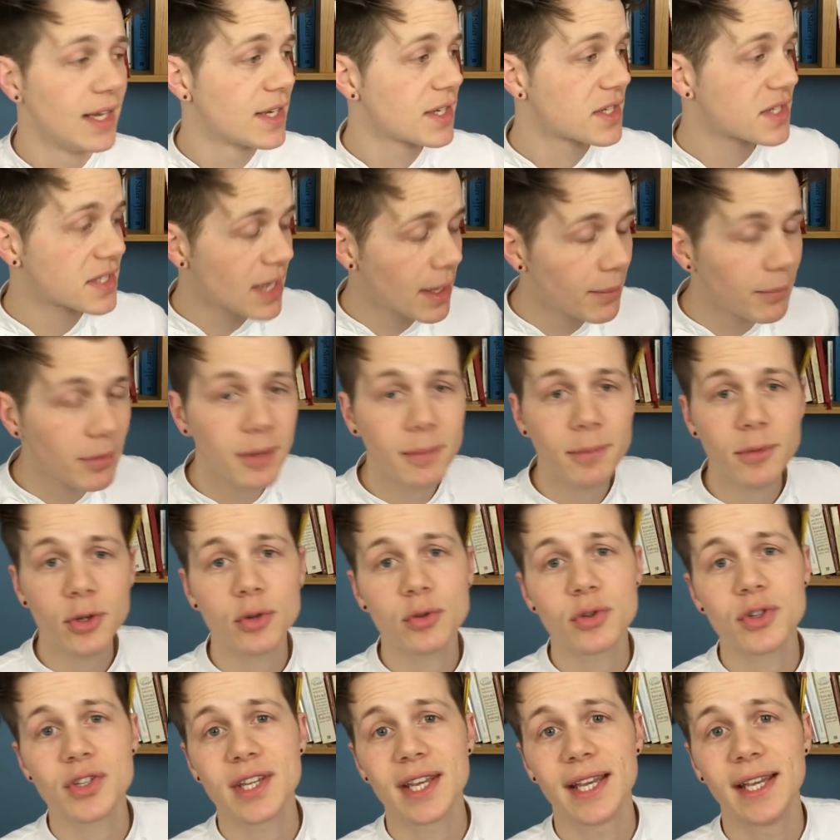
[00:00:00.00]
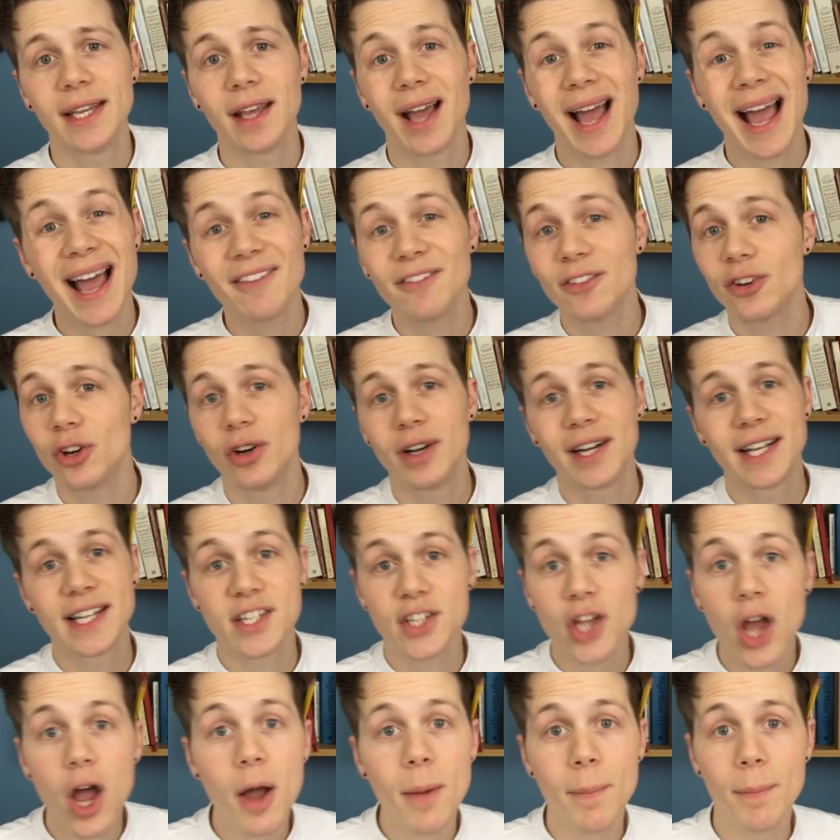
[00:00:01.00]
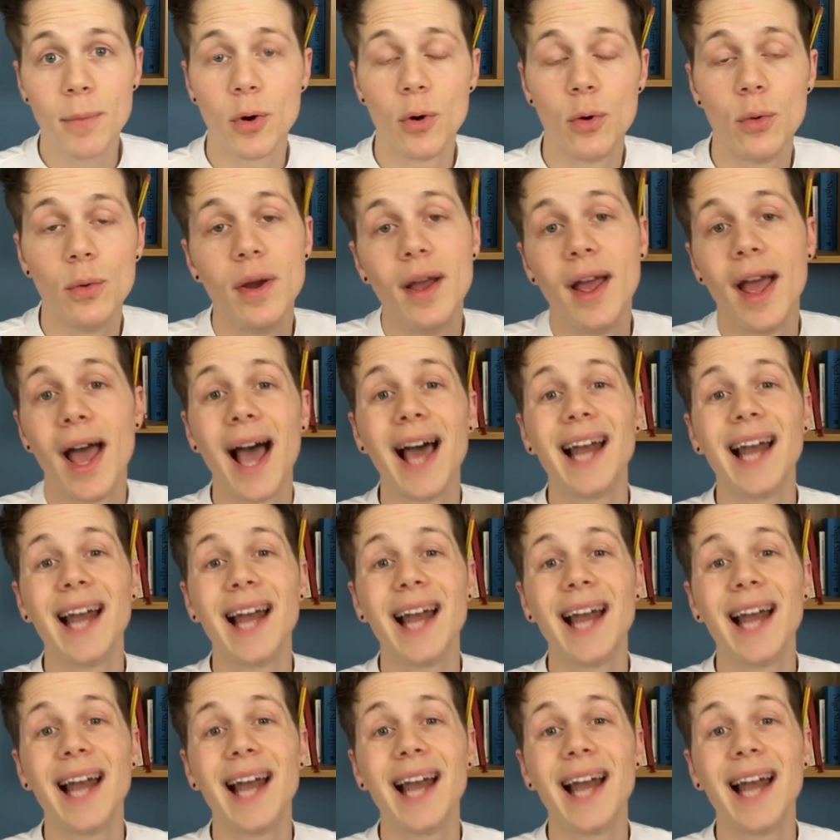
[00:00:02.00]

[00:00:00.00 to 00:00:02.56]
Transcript: Some of them you'll see, I haven't got an example,